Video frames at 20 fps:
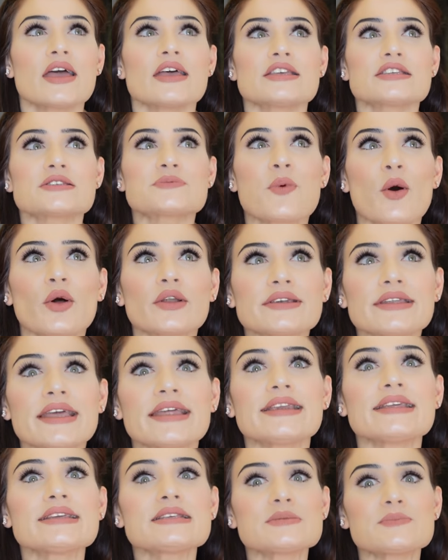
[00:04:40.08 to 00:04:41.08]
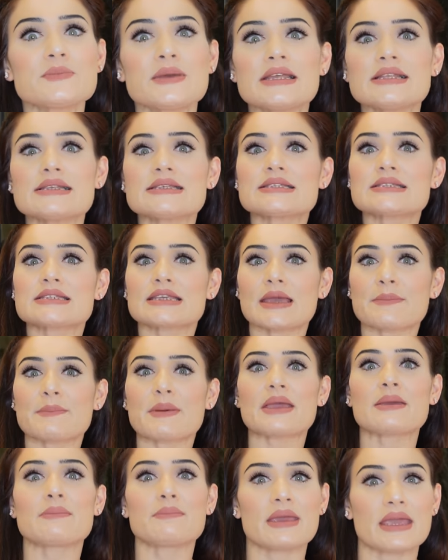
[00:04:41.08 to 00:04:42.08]
Spontaneous meal
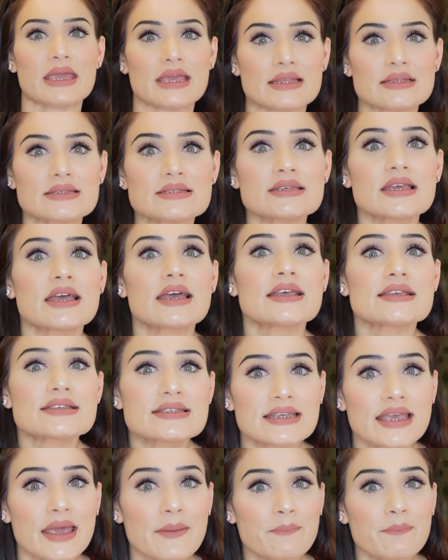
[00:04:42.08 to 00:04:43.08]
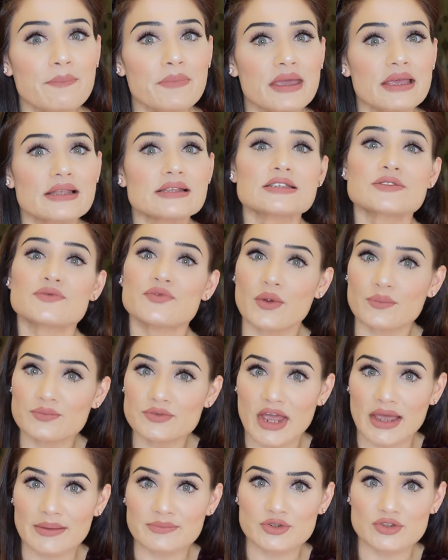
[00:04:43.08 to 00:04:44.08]
skipping means skip meals from
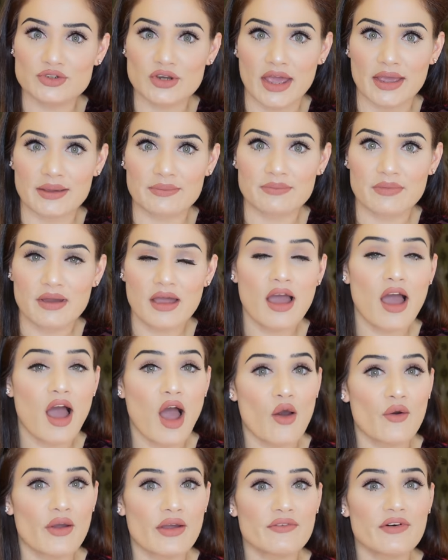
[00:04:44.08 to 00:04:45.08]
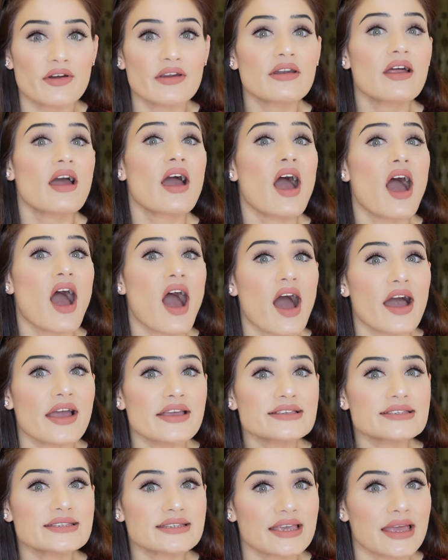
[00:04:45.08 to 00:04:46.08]
time to time. However, I
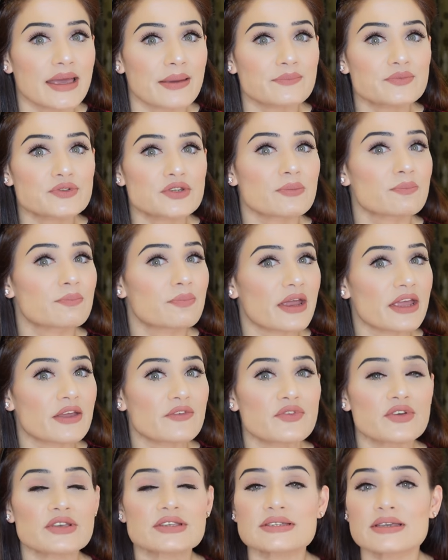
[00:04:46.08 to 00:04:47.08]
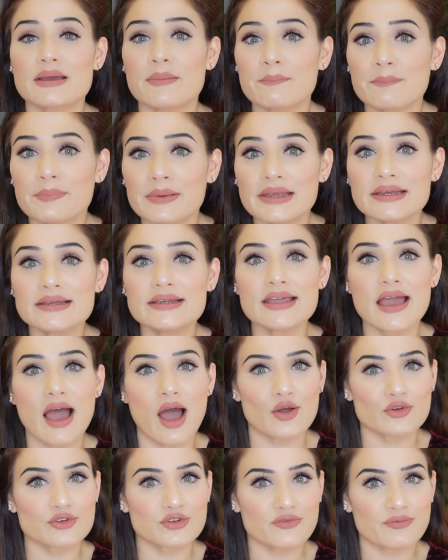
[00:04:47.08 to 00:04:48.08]
skipped breakfast completely
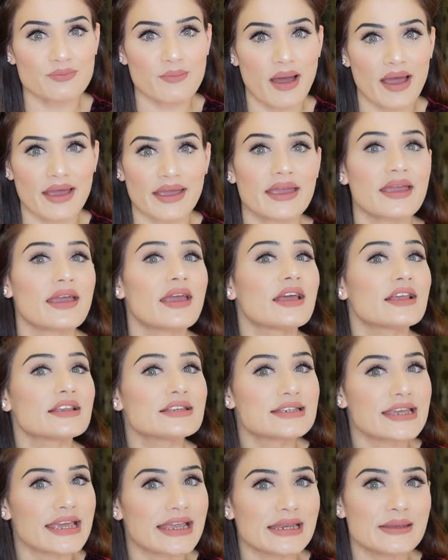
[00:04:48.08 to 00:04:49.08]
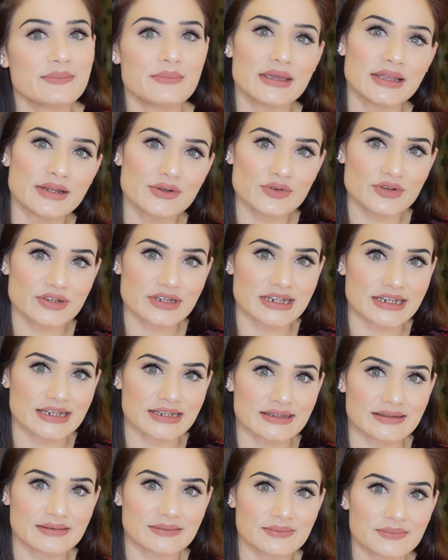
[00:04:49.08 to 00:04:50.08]
out of my daily meal
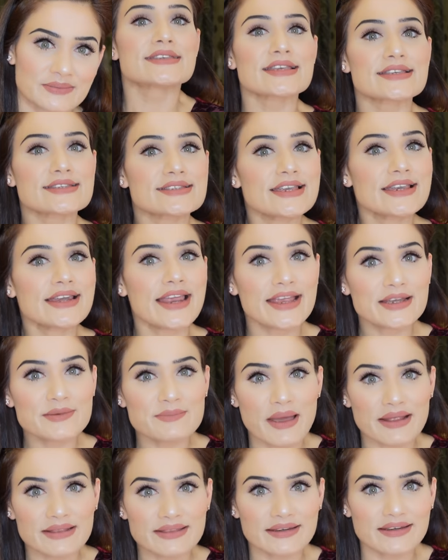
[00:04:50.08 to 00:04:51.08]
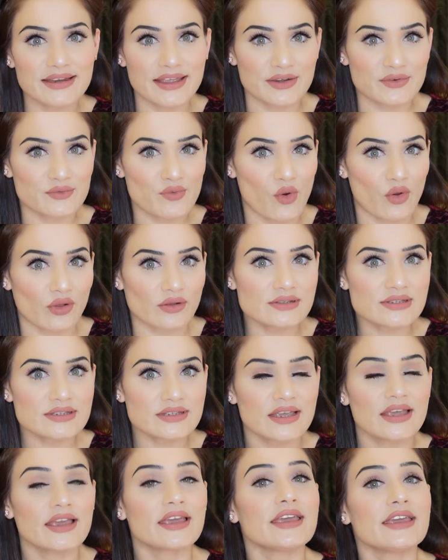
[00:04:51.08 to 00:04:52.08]
routine. 16-8 method
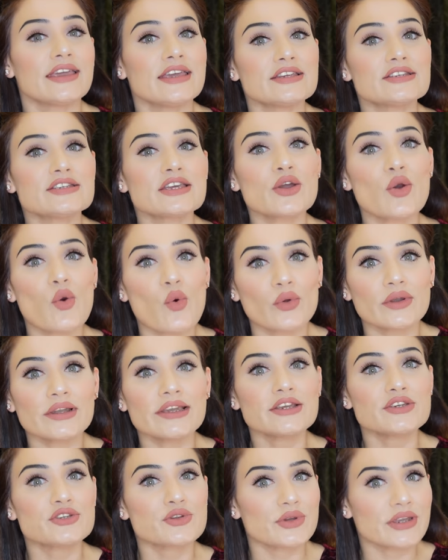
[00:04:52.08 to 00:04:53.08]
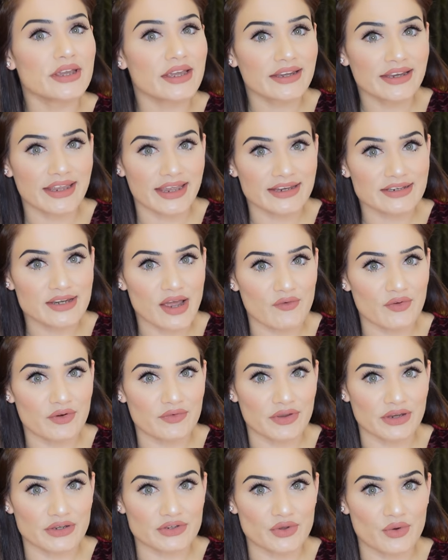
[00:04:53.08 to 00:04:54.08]
involves eating only during an 8-hour
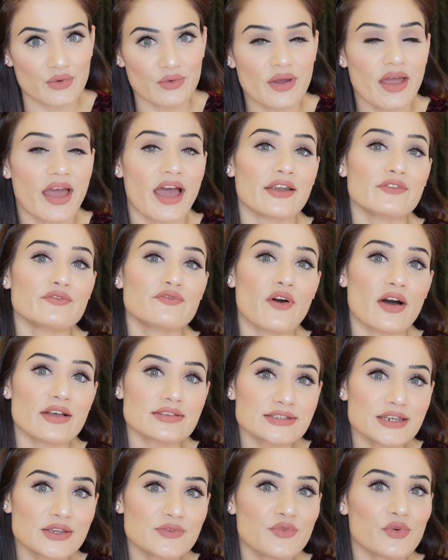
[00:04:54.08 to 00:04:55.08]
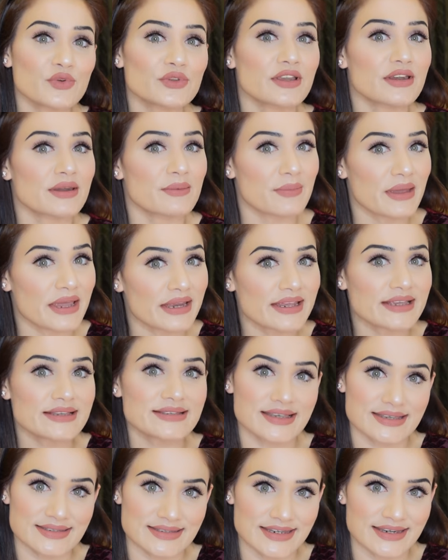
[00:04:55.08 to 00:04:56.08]
window and fasting for the remaining
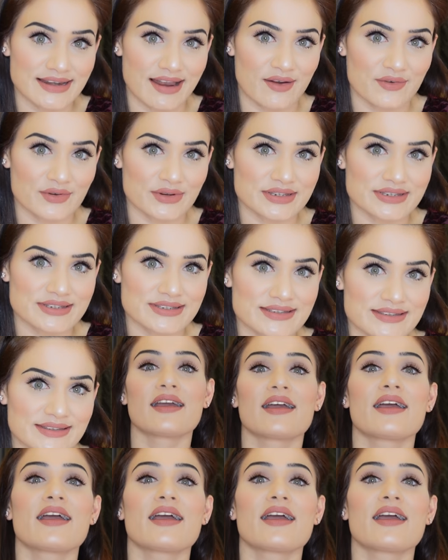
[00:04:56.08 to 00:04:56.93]
16 hours.